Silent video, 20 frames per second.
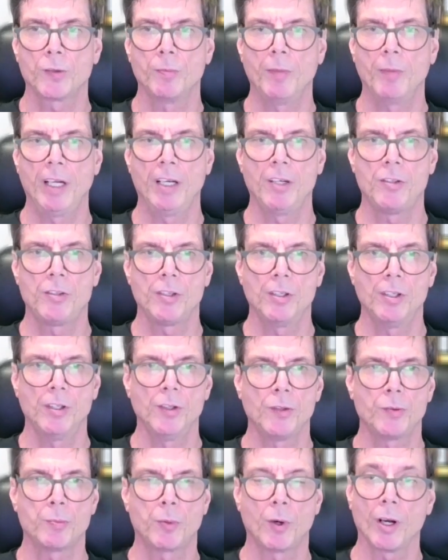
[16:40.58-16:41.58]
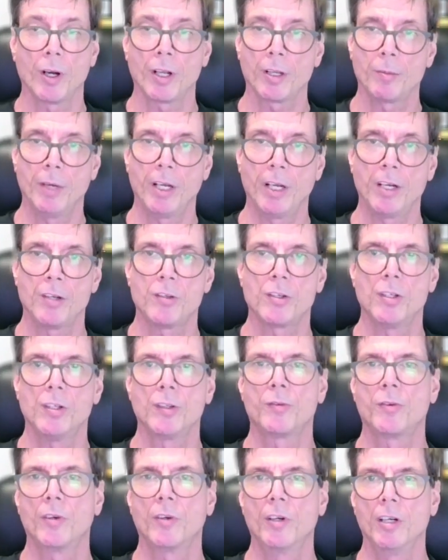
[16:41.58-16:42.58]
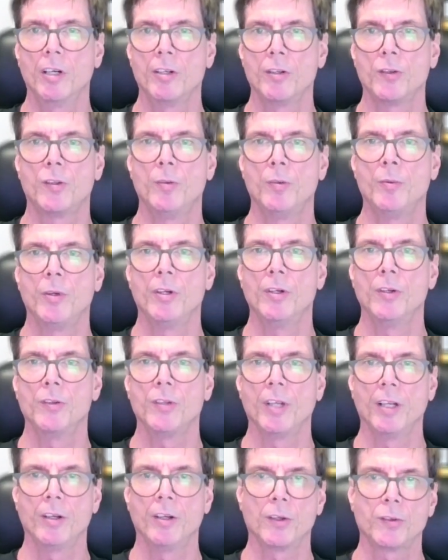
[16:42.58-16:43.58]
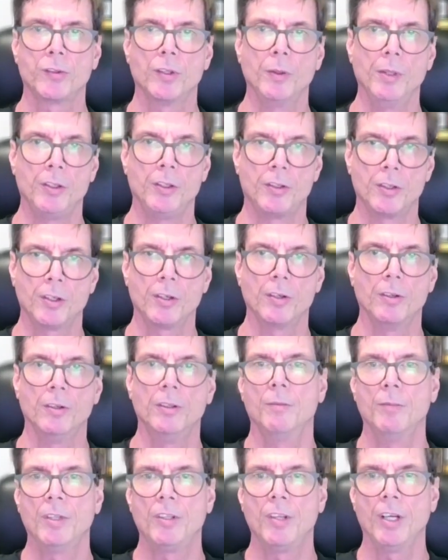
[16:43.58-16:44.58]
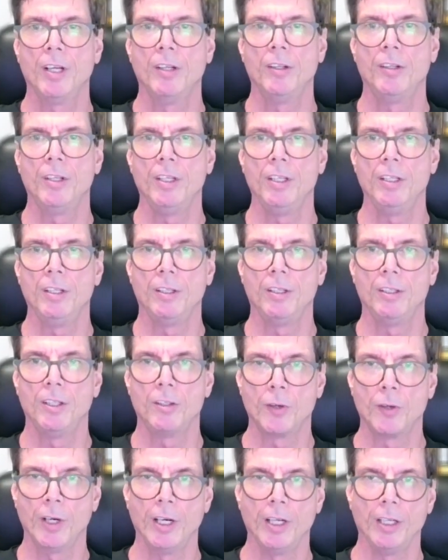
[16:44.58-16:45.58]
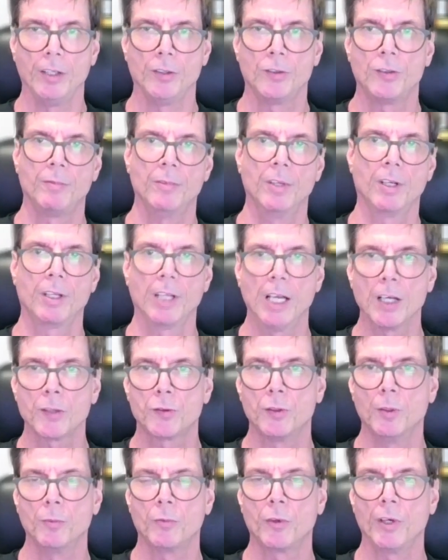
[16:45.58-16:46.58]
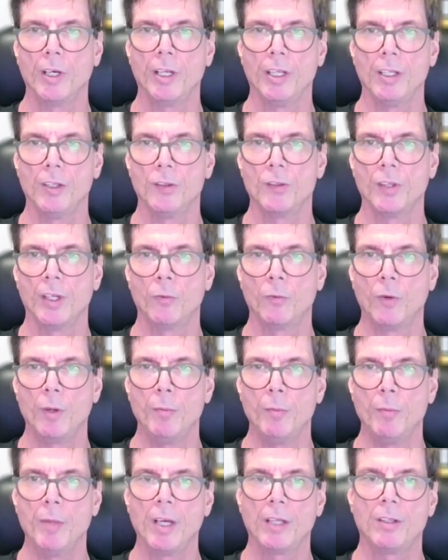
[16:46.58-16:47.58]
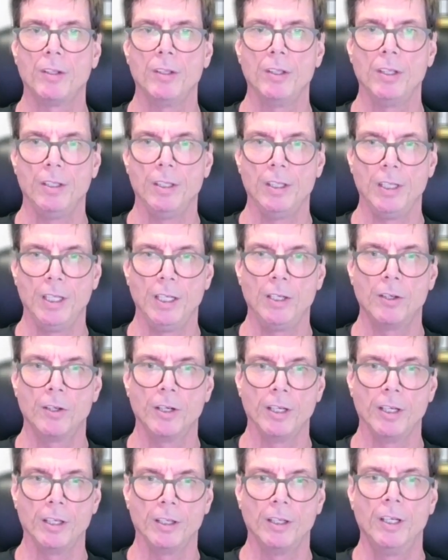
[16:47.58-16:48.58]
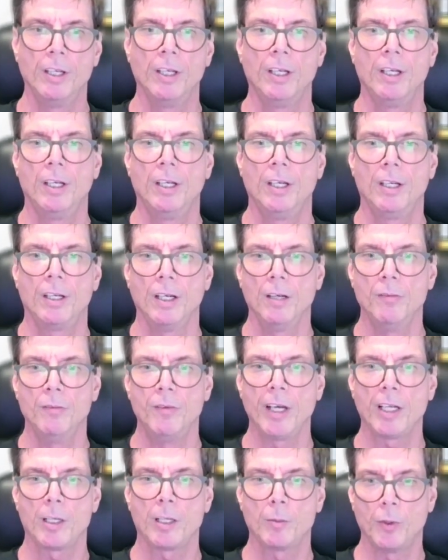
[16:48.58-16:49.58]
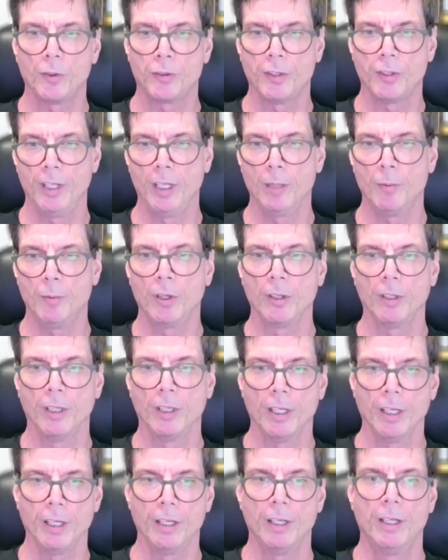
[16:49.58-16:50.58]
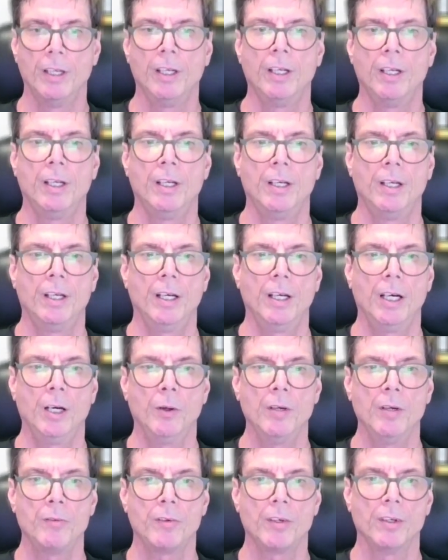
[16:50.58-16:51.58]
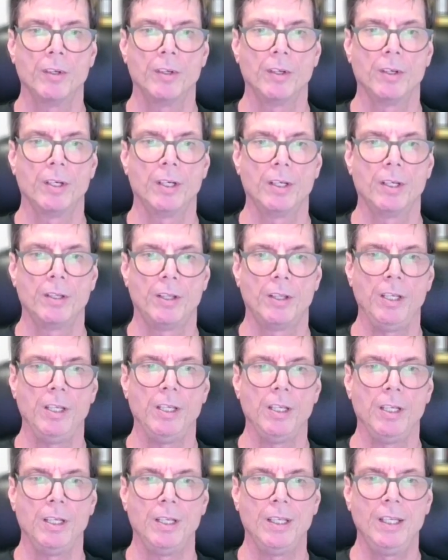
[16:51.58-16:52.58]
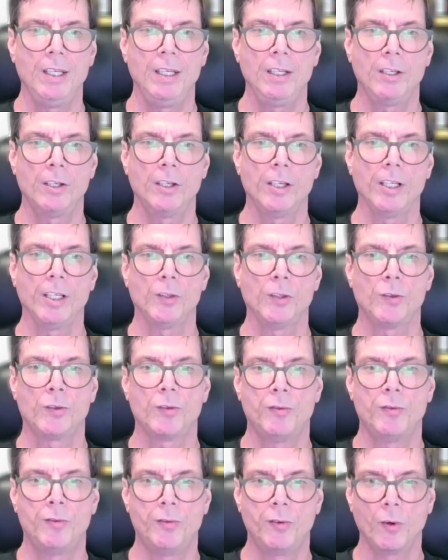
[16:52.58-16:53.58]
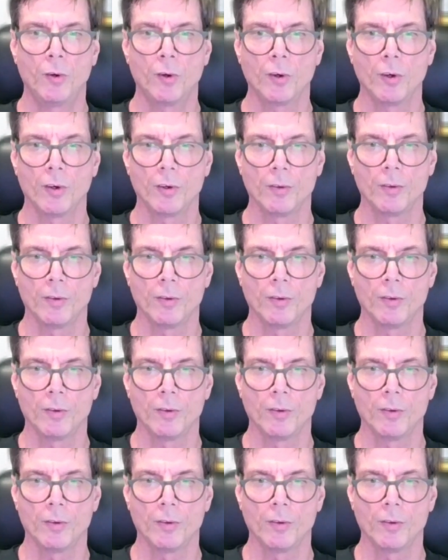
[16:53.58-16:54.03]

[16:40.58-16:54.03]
managers, product managers for our distributors, and also internal attend the trainings, the classroom trainings, and we make the e-learning available to them online. However, the e-learnings for